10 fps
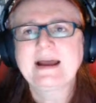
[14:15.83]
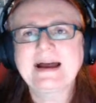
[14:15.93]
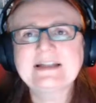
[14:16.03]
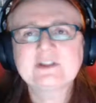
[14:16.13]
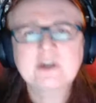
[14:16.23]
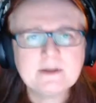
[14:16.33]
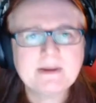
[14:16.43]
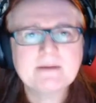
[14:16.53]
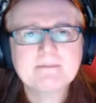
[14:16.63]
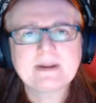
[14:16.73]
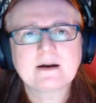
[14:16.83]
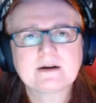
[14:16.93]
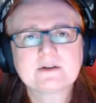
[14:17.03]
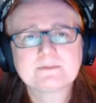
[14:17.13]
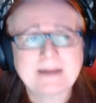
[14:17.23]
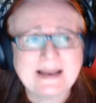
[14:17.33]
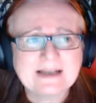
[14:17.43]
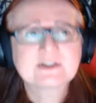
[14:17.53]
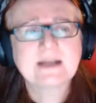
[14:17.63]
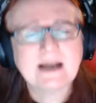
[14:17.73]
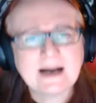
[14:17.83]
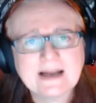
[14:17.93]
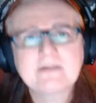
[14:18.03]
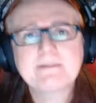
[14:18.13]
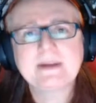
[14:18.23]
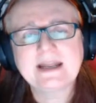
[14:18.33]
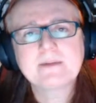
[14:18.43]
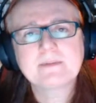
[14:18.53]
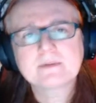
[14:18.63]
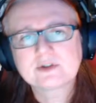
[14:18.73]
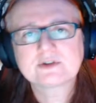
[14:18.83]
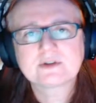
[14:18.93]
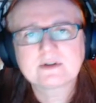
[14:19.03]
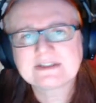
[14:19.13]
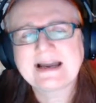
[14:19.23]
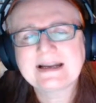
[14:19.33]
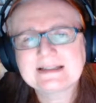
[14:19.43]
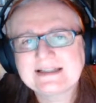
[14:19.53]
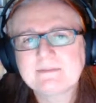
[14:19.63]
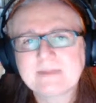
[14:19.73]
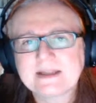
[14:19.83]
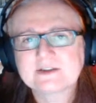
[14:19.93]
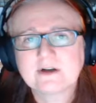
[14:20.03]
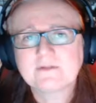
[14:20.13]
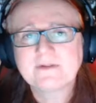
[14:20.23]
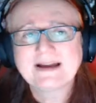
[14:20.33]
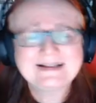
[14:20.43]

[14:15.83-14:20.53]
And it's only been because Pex and I have been able to sort of tag team this stuff